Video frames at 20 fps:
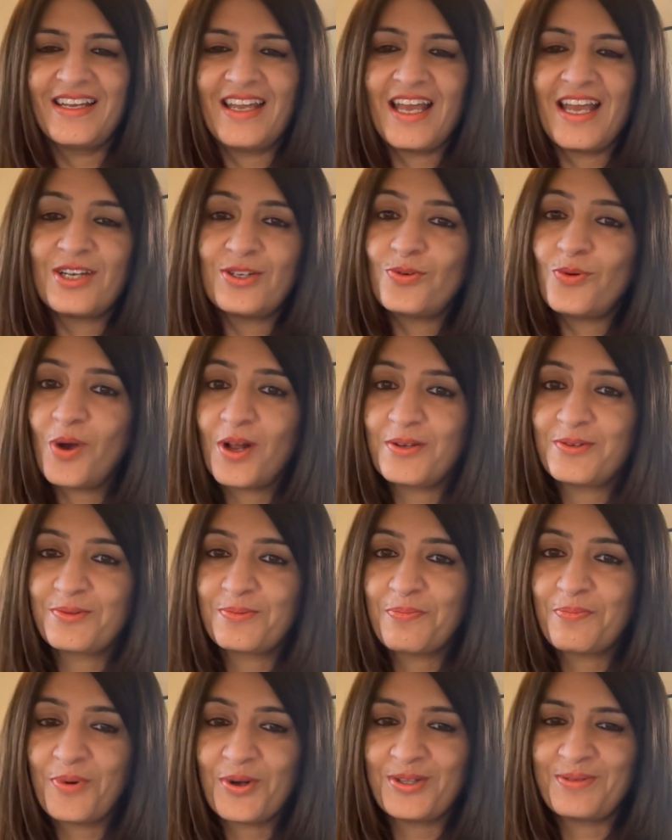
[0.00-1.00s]
And do watch
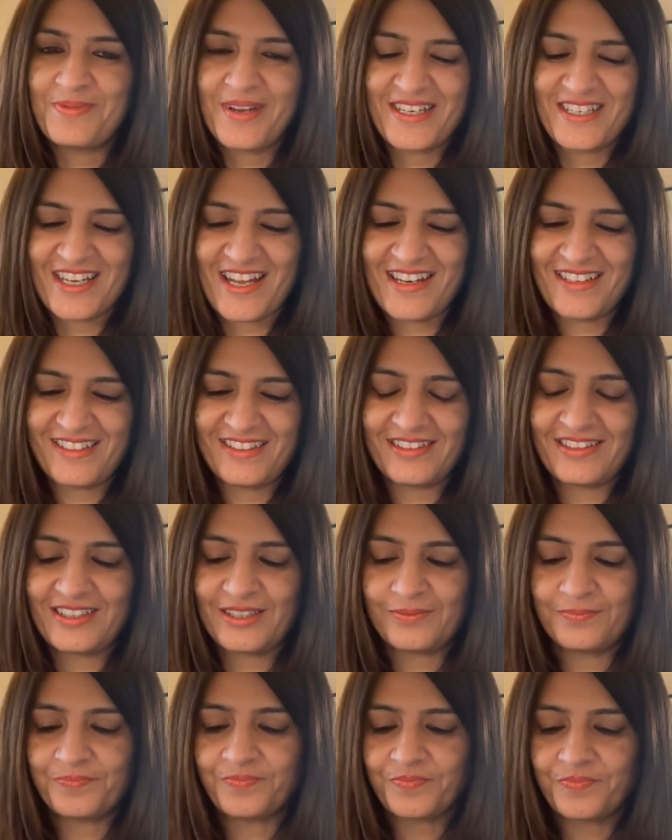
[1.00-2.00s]
both my
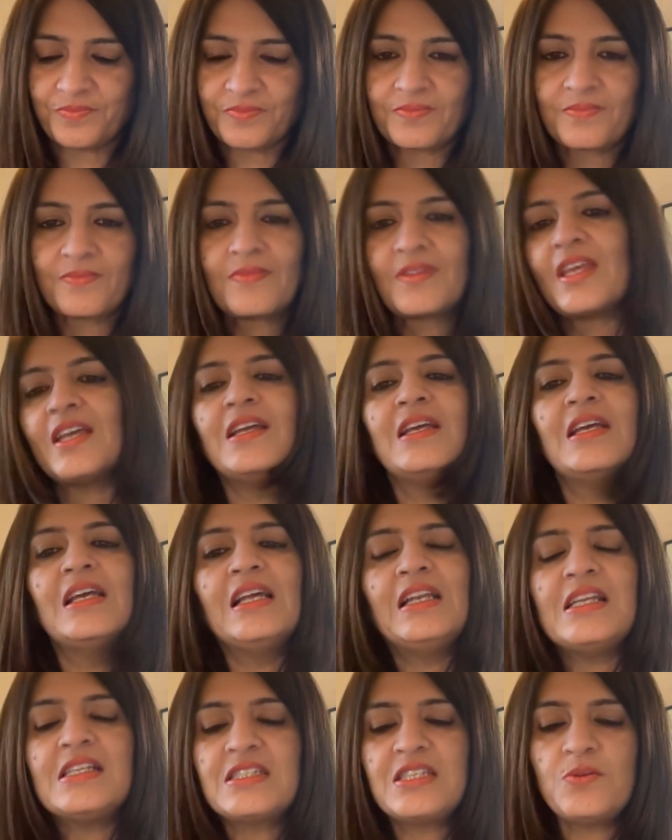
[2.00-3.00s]
channels.
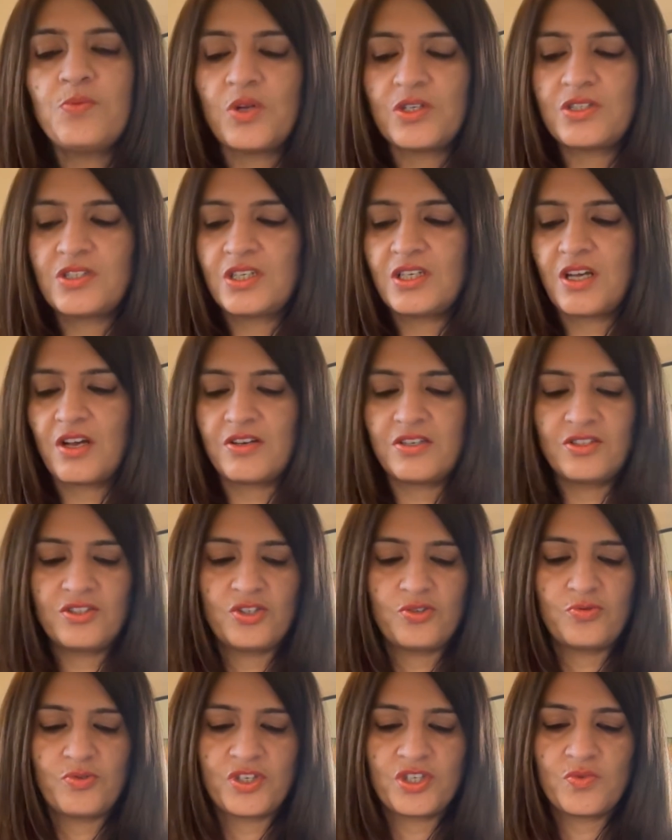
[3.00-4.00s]
Let's see what's the current
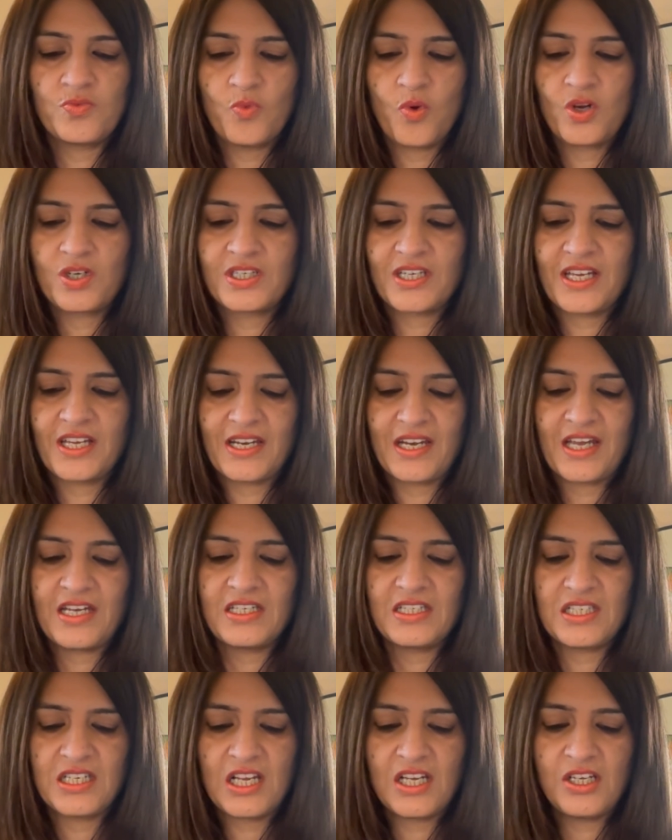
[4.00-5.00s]
situation. What can I
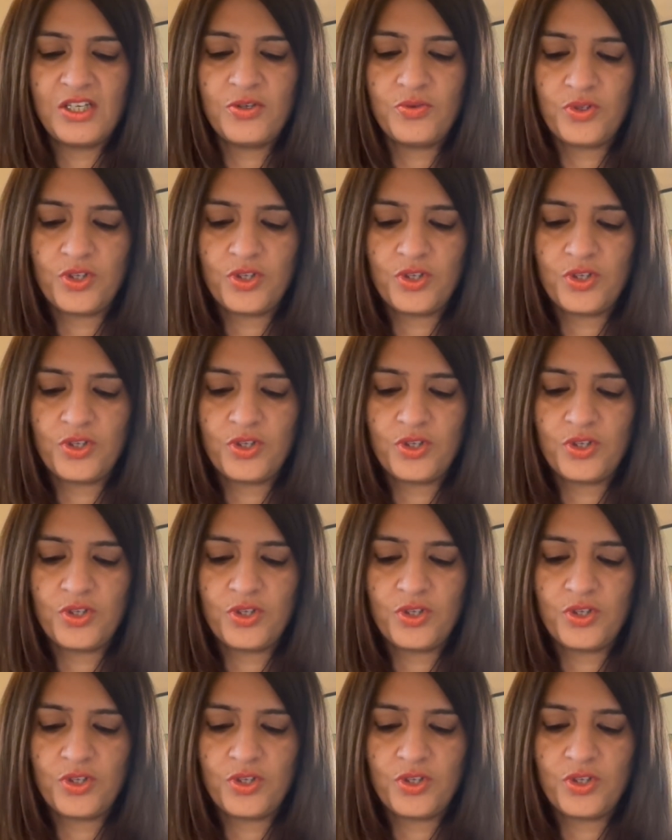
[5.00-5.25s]
tell you?